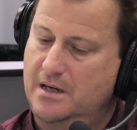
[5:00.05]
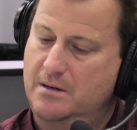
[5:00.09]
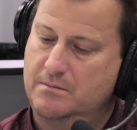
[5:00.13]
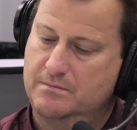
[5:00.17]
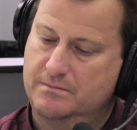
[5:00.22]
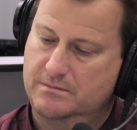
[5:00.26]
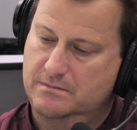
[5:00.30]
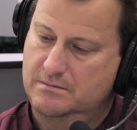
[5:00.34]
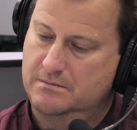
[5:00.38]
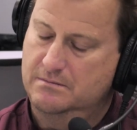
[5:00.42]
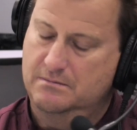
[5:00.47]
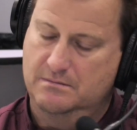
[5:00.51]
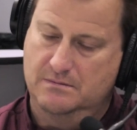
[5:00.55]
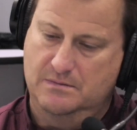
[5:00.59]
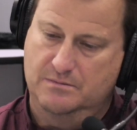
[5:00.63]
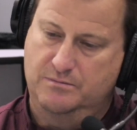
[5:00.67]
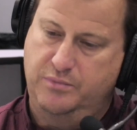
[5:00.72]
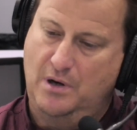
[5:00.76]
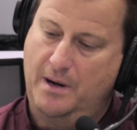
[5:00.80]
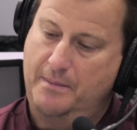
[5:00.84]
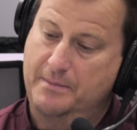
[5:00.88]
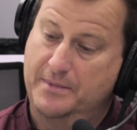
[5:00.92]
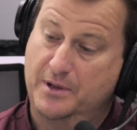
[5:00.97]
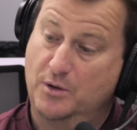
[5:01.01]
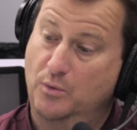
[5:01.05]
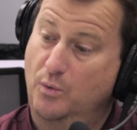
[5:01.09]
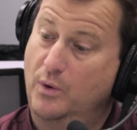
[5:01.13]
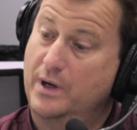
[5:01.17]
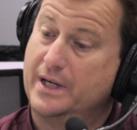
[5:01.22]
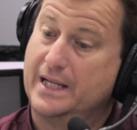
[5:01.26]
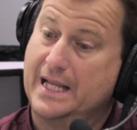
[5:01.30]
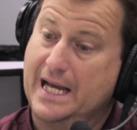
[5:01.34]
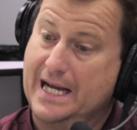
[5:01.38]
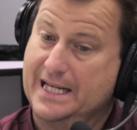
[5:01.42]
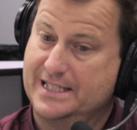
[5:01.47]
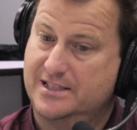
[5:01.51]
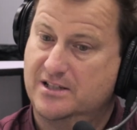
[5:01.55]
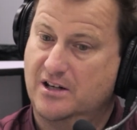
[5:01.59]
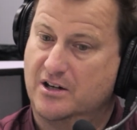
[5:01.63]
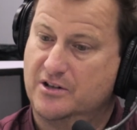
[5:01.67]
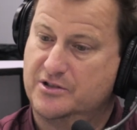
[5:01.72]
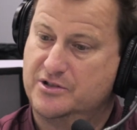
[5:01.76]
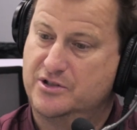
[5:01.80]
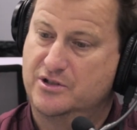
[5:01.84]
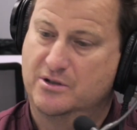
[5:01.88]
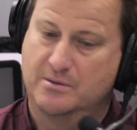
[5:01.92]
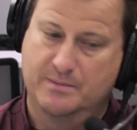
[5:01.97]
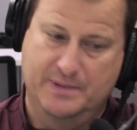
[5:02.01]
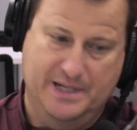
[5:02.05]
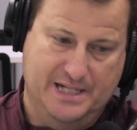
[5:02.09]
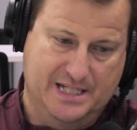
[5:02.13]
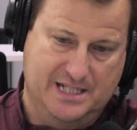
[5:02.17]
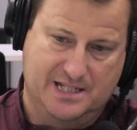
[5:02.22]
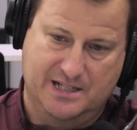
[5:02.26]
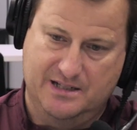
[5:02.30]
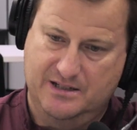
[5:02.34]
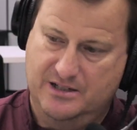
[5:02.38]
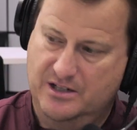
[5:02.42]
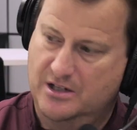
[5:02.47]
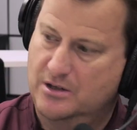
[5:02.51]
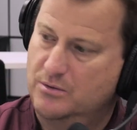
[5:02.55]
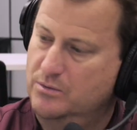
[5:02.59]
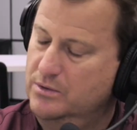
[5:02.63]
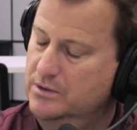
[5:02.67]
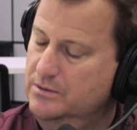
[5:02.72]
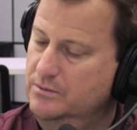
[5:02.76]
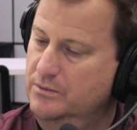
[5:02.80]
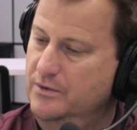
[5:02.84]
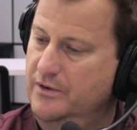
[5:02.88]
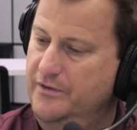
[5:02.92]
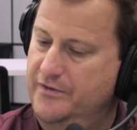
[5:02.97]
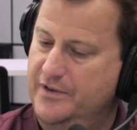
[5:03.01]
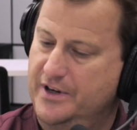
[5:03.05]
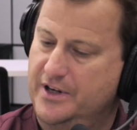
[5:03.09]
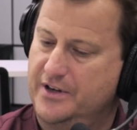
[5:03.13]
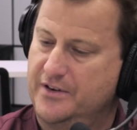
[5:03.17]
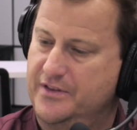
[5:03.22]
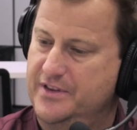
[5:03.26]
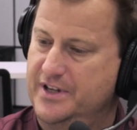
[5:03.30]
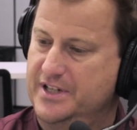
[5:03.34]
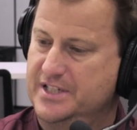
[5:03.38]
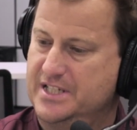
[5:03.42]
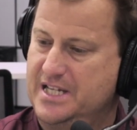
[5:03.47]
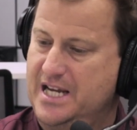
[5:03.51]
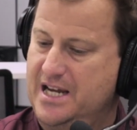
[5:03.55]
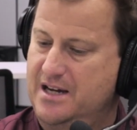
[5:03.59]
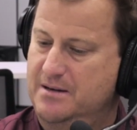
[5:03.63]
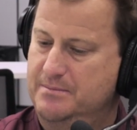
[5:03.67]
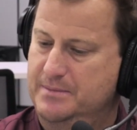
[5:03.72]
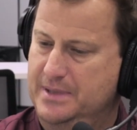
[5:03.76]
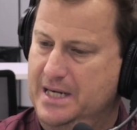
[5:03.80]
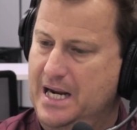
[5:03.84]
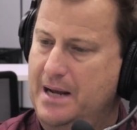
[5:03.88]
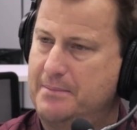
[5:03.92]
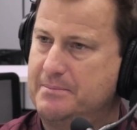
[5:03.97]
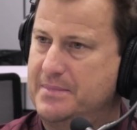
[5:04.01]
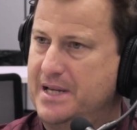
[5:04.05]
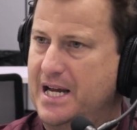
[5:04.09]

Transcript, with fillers: I'm probably the one guy that talks to him, and he said, you know, we'll we'll figure things out. But I'm